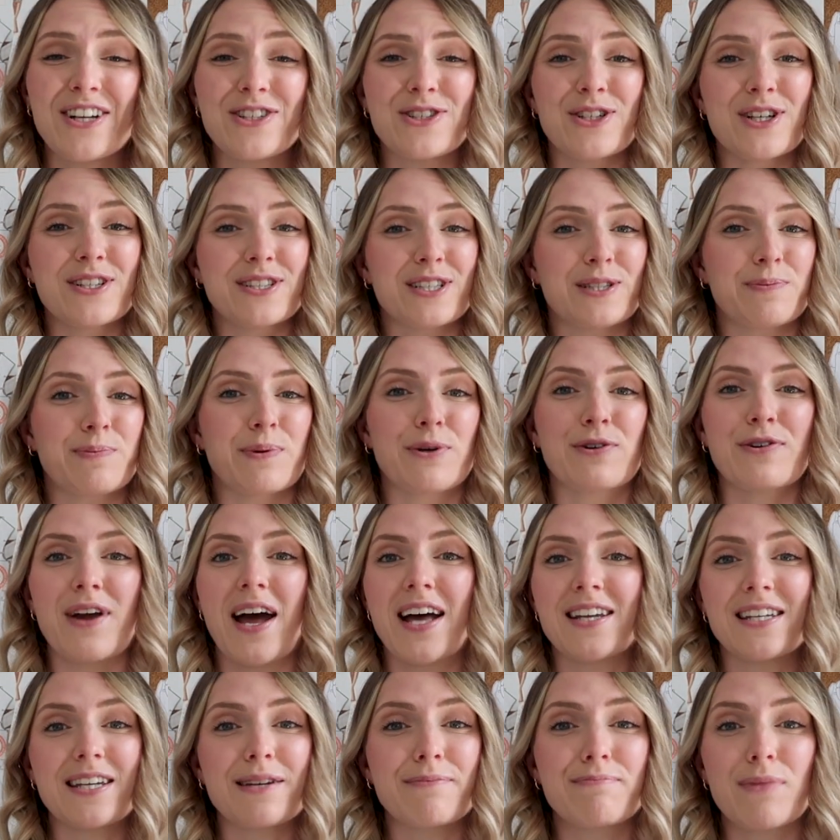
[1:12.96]
just
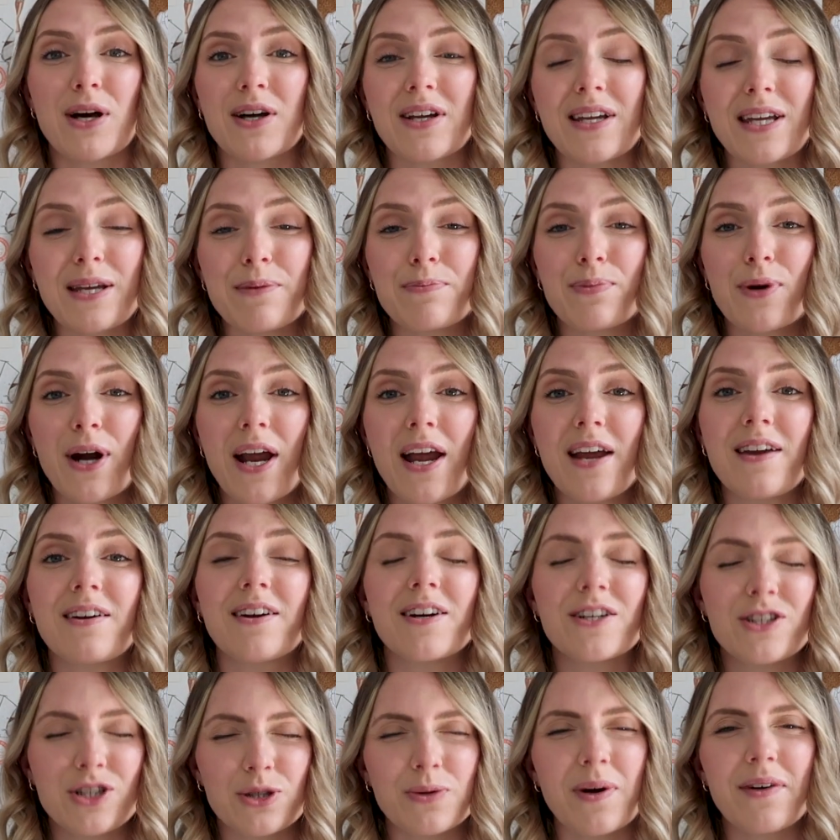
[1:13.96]
sporadic monkey brain,
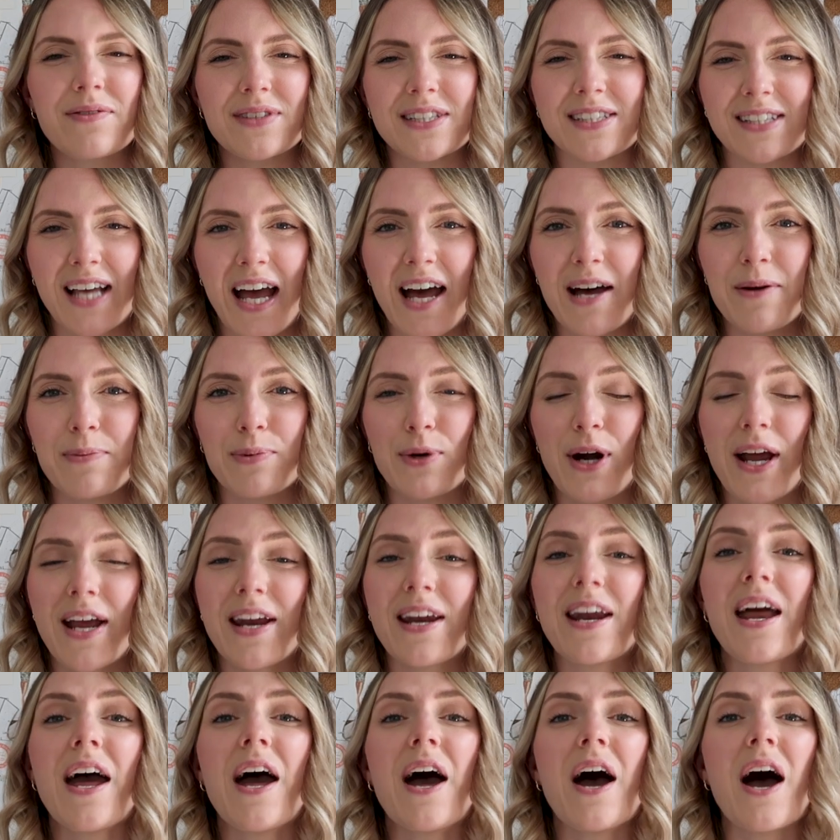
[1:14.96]
I do have a
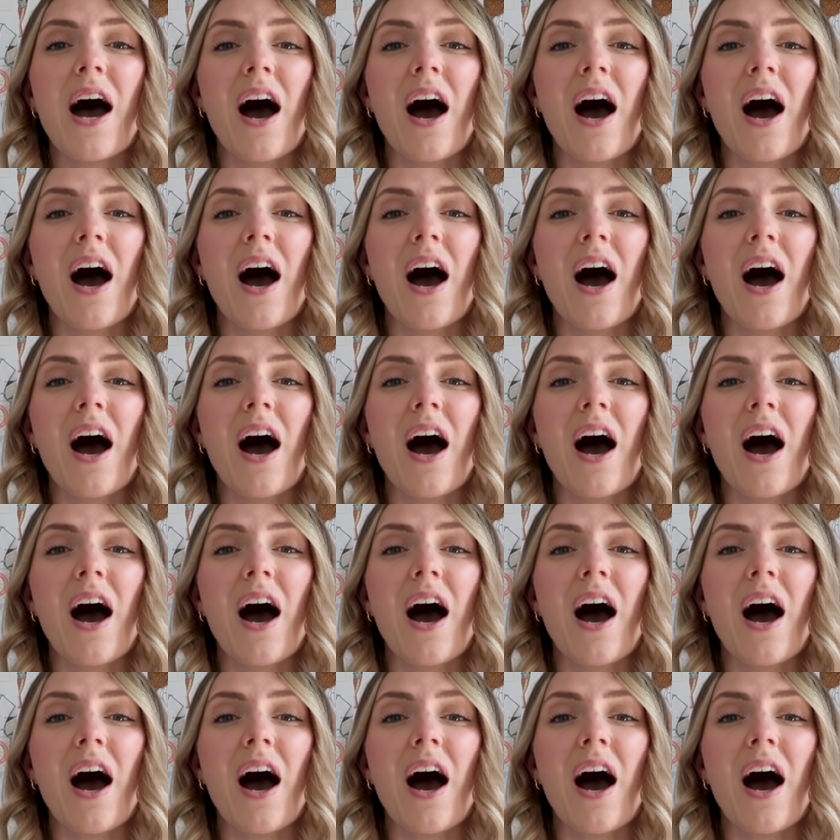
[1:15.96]
scatterbrain.